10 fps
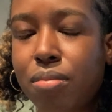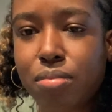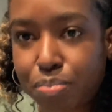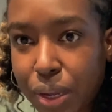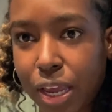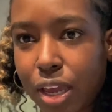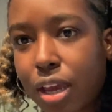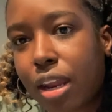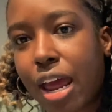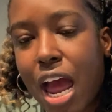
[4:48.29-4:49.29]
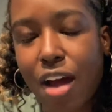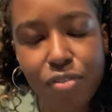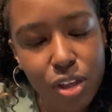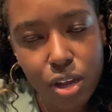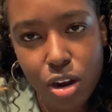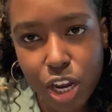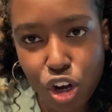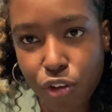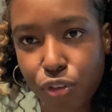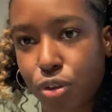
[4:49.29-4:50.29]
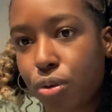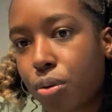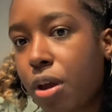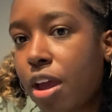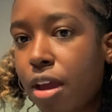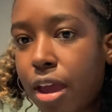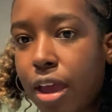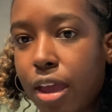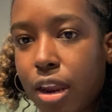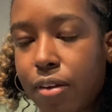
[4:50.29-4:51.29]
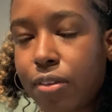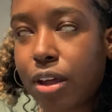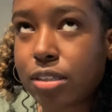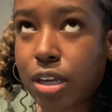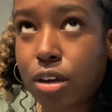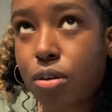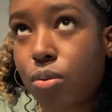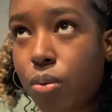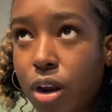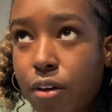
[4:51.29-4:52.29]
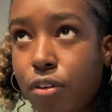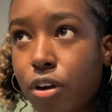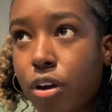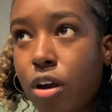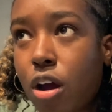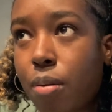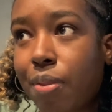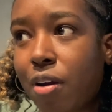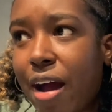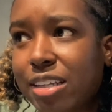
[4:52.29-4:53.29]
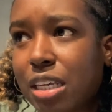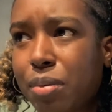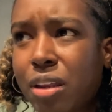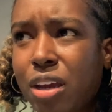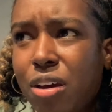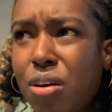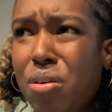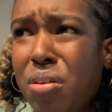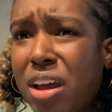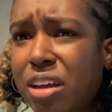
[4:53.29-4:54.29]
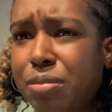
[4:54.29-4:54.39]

bank and I have the interview and everything's like whatever. And they're asking me like, oh, like